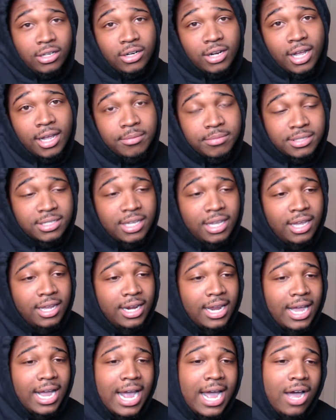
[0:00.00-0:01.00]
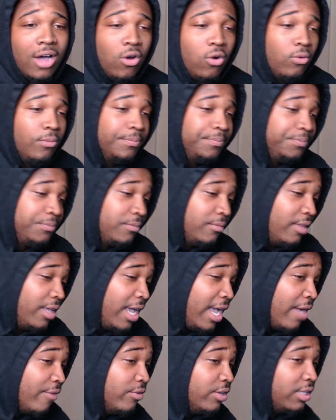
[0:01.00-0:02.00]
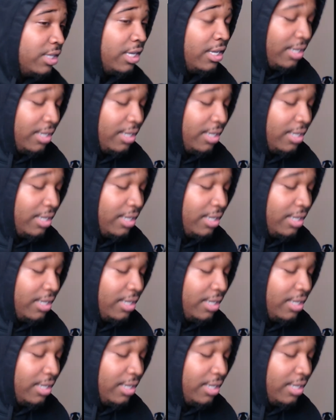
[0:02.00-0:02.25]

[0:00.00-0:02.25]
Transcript: know what I'm saying? Like I hope everything.